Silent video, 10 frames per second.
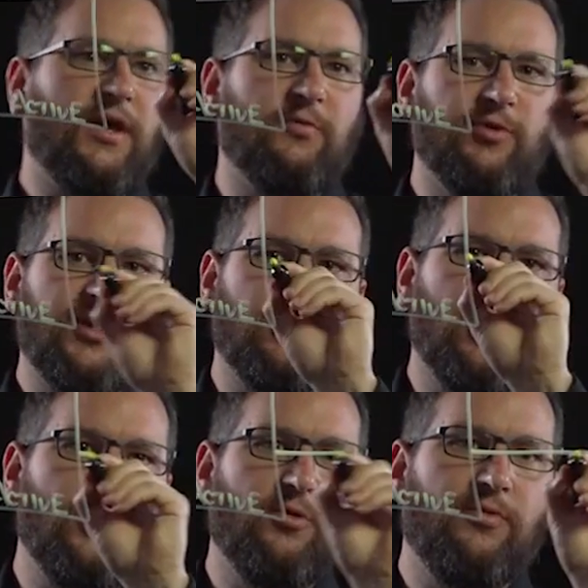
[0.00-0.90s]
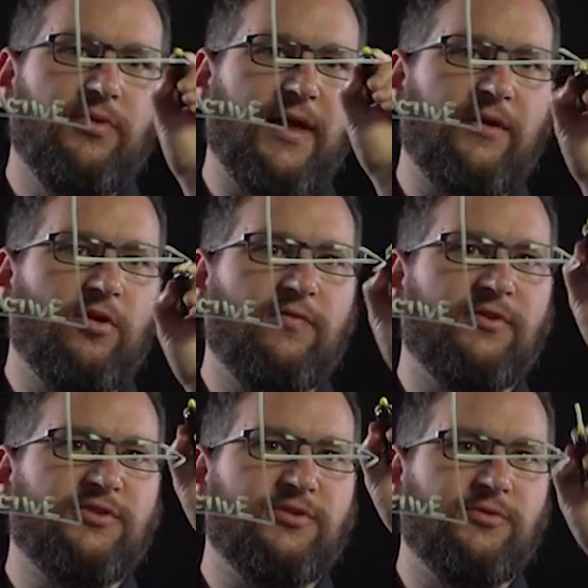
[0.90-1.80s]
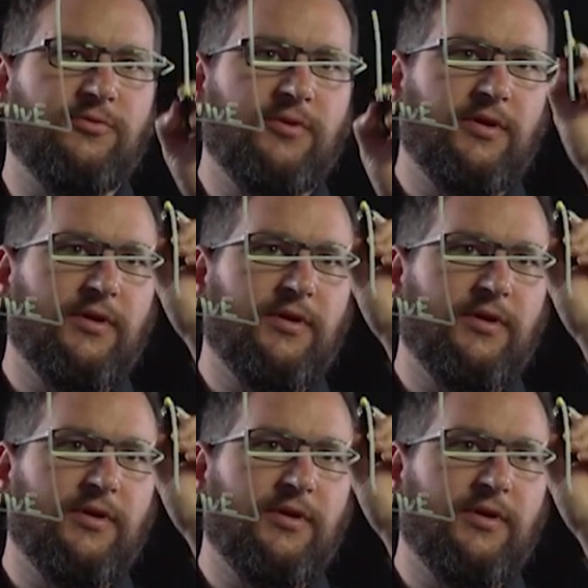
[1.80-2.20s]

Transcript: and we clone that over to